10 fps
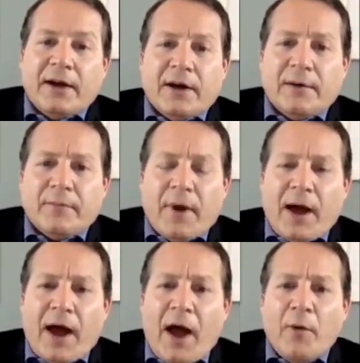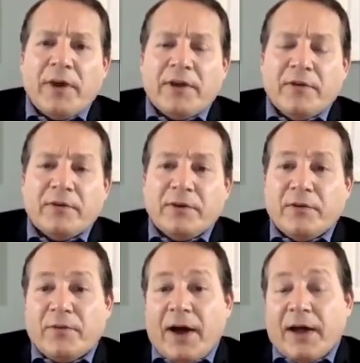um, how he could de-
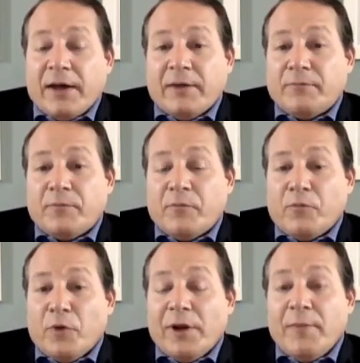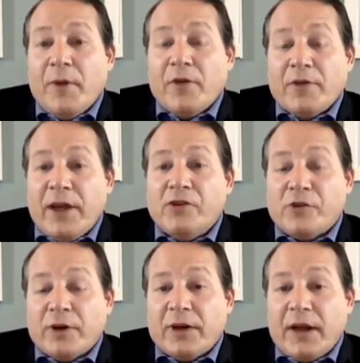defy really Mother
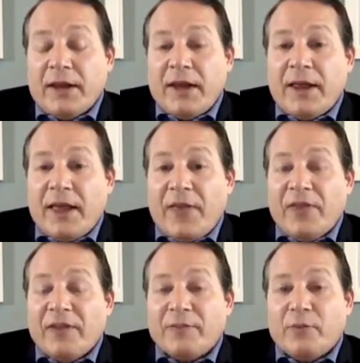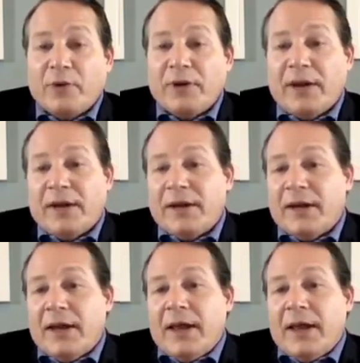Nature at, at, at this And